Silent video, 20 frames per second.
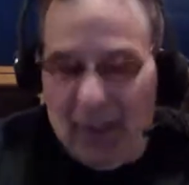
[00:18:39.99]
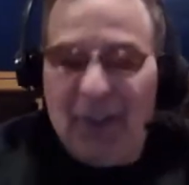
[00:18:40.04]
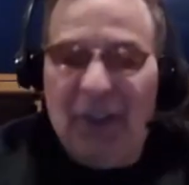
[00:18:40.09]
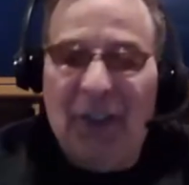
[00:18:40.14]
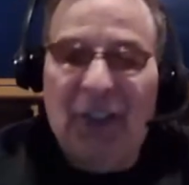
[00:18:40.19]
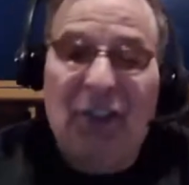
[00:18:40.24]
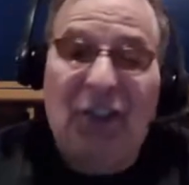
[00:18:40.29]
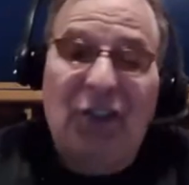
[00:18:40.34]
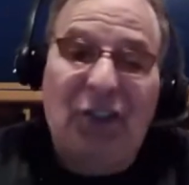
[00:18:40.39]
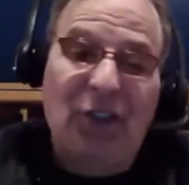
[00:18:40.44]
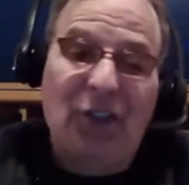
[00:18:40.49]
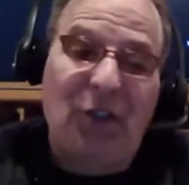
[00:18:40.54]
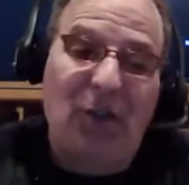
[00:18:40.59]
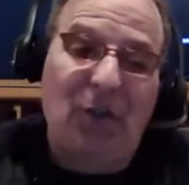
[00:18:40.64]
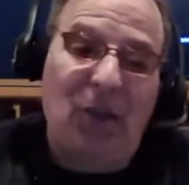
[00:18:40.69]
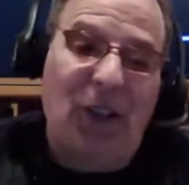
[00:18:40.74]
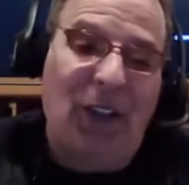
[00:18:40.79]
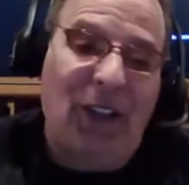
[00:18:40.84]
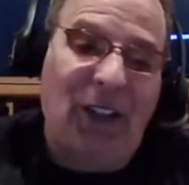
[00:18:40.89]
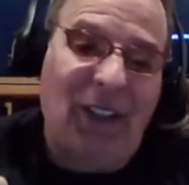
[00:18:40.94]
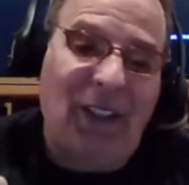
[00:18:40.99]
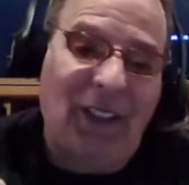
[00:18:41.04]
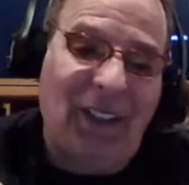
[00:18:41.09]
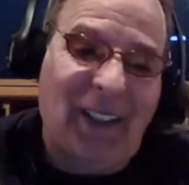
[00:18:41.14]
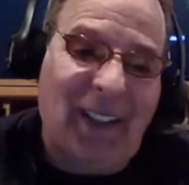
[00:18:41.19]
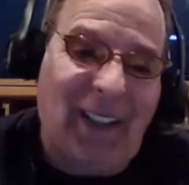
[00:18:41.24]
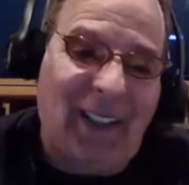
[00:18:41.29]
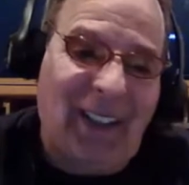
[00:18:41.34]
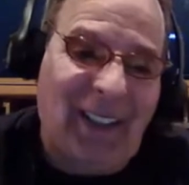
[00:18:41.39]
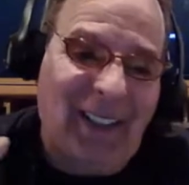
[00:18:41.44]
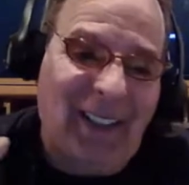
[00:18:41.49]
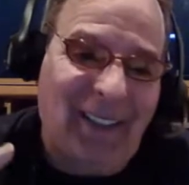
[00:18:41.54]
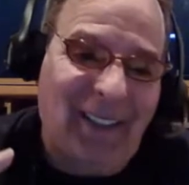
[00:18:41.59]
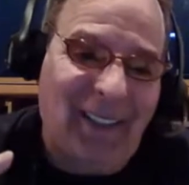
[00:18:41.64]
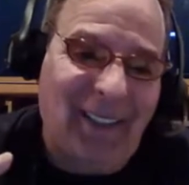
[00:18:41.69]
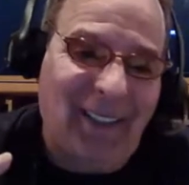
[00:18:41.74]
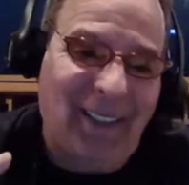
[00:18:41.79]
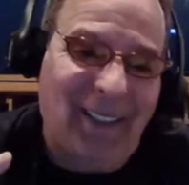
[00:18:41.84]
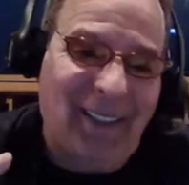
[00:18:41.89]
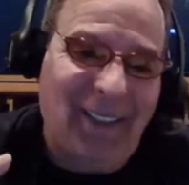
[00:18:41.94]
This is one that
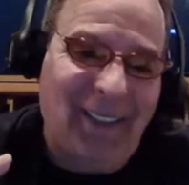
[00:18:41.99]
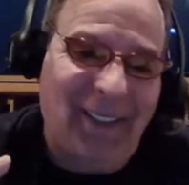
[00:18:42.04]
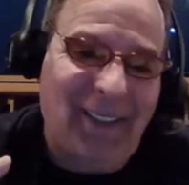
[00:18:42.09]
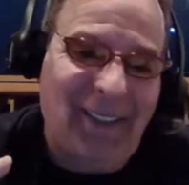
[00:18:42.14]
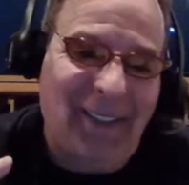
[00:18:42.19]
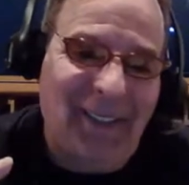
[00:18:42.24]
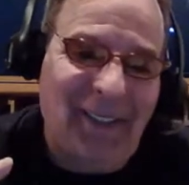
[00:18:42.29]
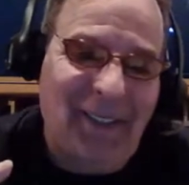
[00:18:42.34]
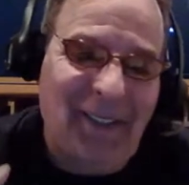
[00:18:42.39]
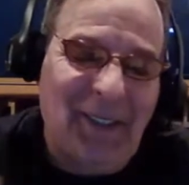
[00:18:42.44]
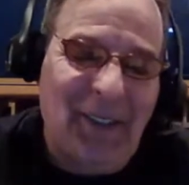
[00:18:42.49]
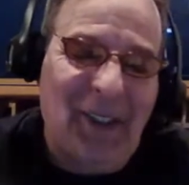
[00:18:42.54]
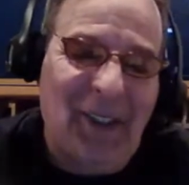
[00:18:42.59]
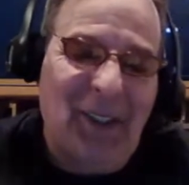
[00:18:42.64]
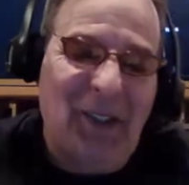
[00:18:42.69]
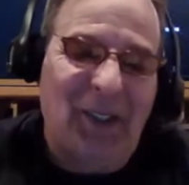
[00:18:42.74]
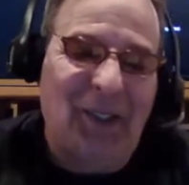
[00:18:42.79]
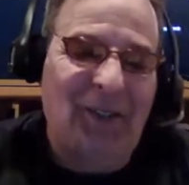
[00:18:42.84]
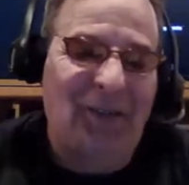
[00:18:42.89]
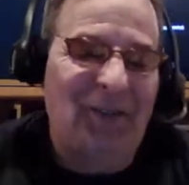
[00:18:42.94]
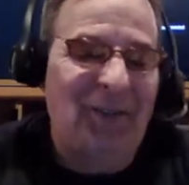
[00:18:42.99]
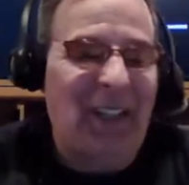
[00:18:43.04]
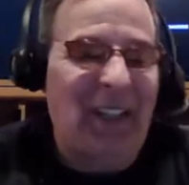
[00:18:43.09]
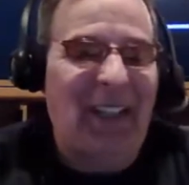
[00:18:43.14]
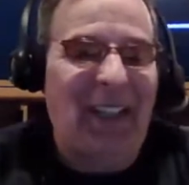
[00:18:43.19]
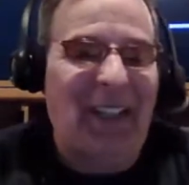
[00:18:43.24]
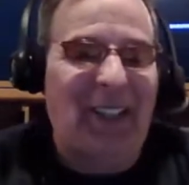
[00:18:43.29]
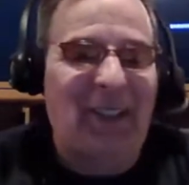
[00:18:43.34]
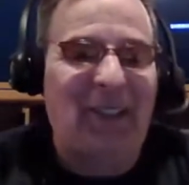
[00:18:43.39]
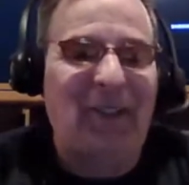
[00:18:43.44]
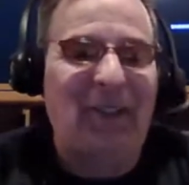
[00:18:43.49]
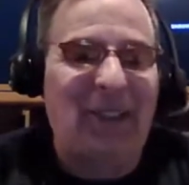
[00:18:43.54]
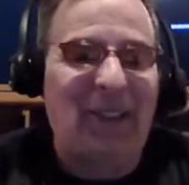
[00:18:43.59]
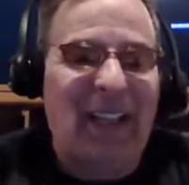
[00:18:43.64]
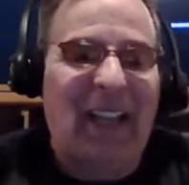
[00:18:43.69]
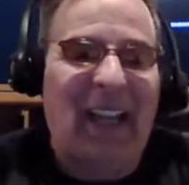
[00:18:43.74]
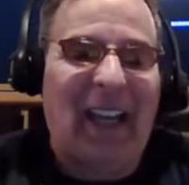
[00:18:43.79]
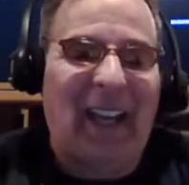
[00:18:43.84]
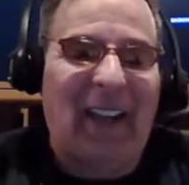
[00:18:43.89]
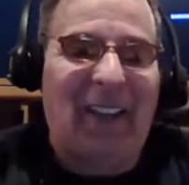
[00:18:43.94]
will make you
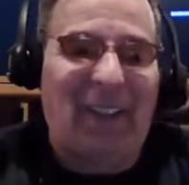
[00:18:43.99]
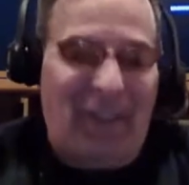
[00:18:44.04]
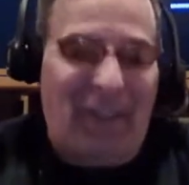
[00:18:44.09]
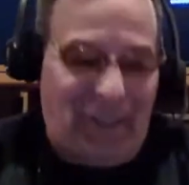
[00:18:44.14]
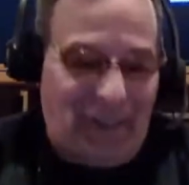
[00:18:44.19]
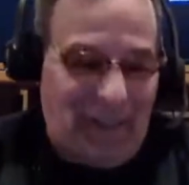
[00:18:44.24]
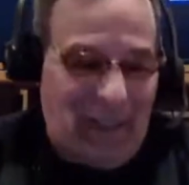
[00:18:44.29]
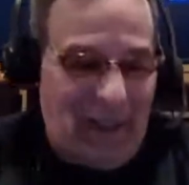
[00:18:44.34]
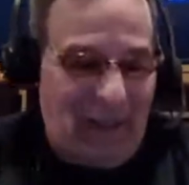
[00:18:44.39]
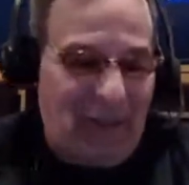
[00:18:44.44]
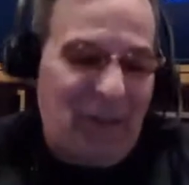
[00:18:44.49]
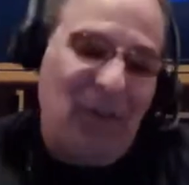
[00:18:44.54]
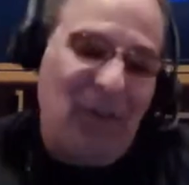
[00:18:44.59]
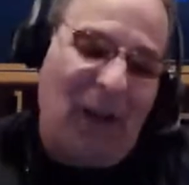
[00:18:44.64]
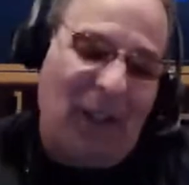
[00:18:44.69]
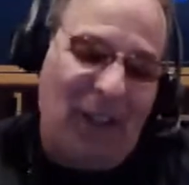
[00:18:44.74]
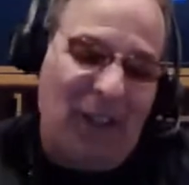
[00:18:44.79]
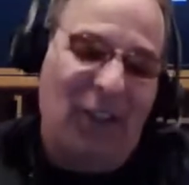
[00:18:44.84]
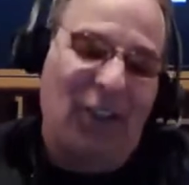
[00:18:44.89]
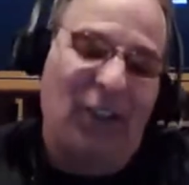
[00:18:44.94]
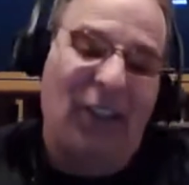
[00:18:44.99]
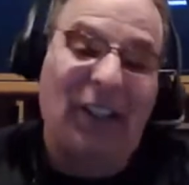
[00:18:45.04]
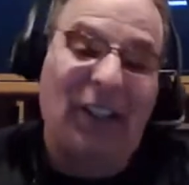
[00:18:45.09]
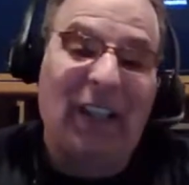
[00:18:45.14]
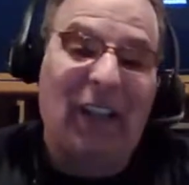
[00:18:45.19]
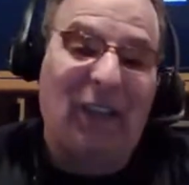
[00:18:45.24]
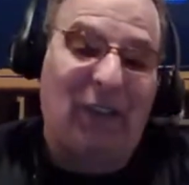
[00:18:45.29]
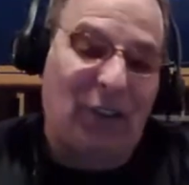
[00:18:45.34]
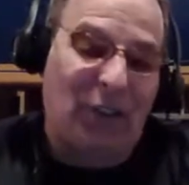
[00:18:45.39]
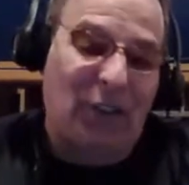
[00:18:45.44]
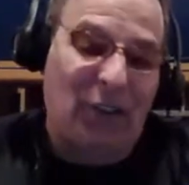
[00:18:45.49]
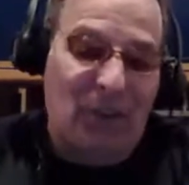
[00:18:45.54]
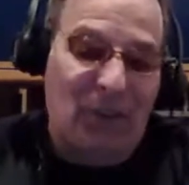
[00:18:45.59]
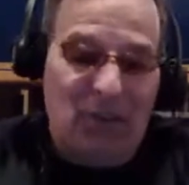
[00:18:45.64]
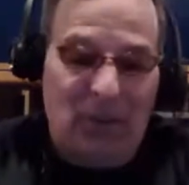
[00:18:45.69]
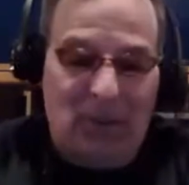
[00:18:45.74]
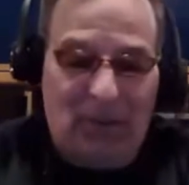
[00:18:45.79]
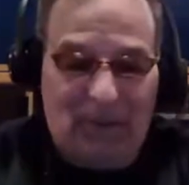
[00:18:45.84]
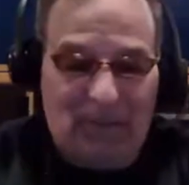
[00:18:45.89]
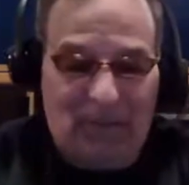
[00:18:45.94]
laugh. Everybody's going to laugh at
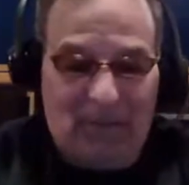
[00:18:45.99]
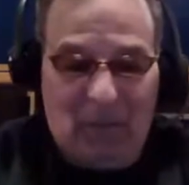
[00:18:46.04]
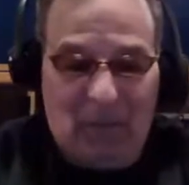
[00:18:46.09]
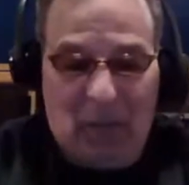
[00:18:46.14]
this one.